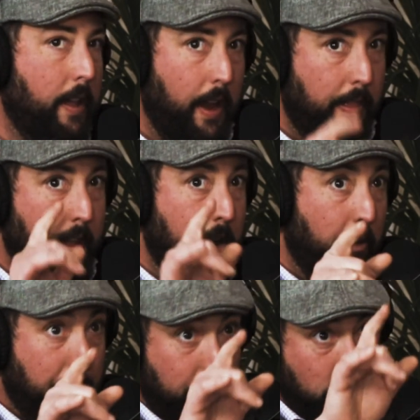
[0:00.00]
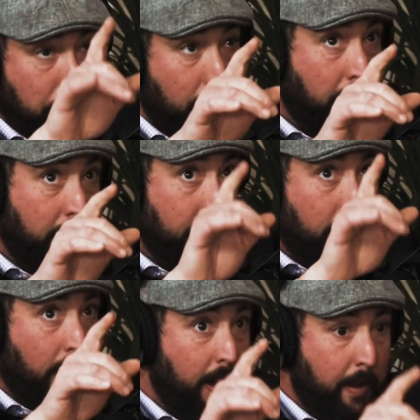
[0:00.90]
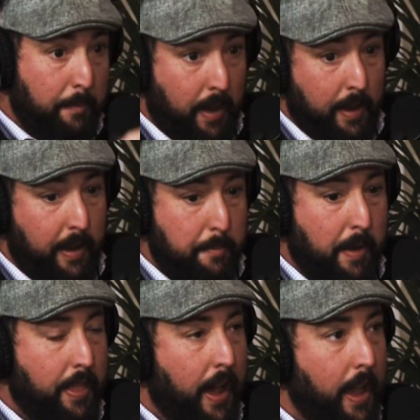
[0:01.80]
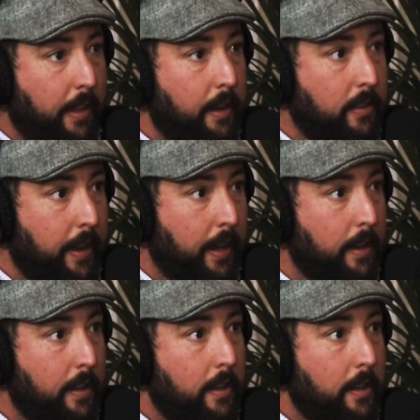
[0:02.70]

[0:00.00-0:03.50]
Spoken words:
and they know just by looking at the clock and by the highlighted ticket,